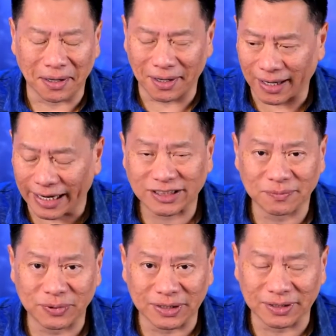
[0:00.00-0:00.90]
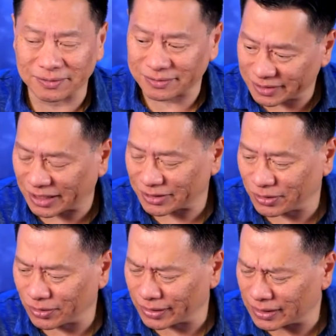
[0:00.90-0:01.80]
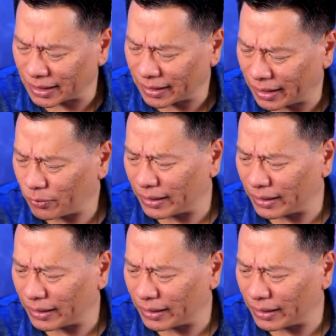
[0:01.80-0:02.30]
Heisenberg started to notice, like,